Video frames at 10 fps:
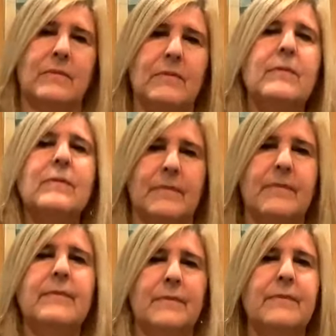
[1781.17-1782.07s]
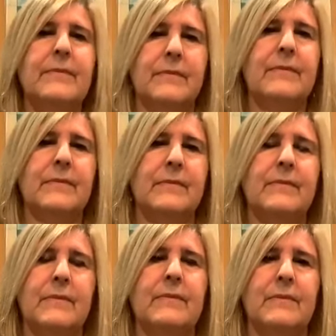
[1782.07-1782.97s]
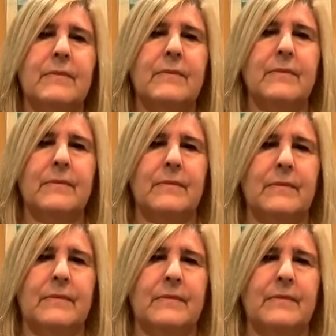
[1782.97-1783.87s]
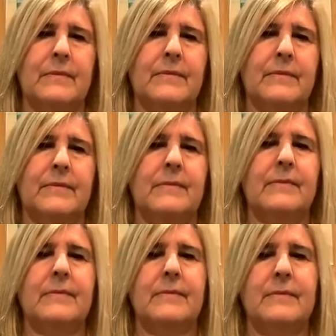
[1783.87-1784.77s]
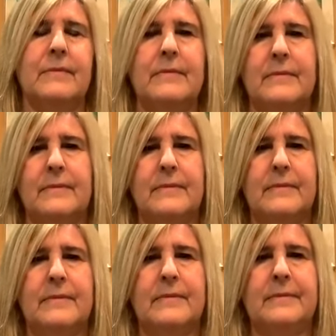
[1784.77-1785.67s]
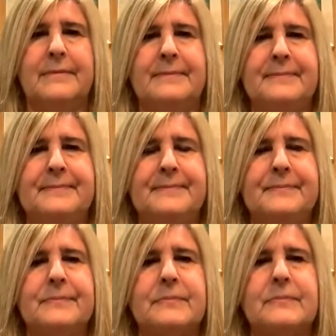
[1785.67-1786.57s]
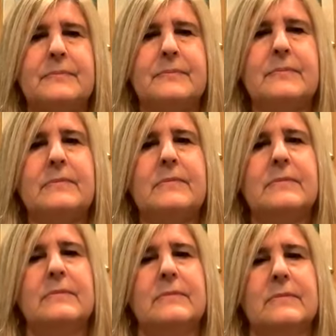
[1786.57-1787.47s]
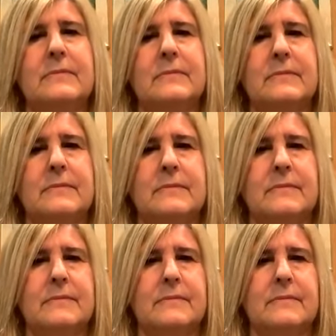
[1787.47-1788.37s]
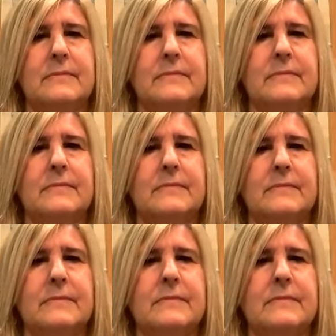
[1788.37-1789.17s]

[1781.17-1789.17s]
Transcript: (silent)